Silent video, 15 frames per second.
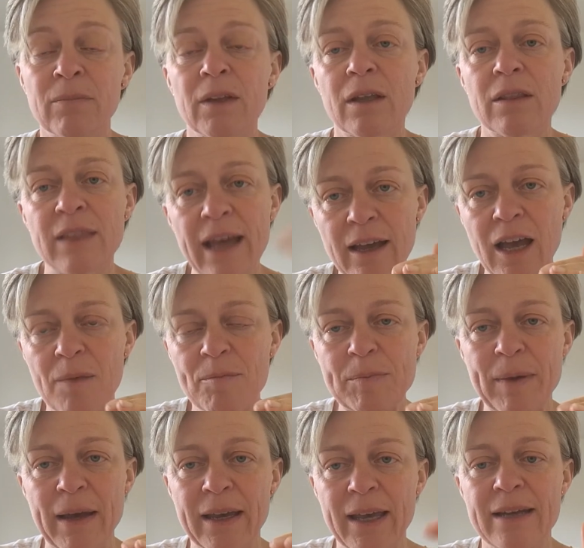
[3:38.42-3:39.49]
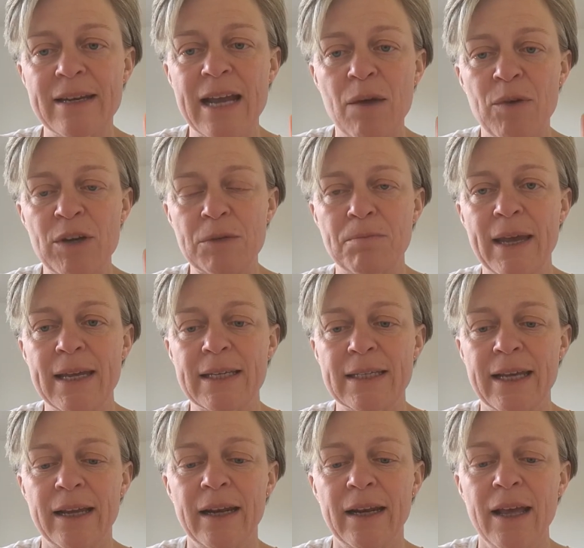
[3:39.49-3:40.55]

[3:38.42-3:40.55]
That comes back in now, which makes it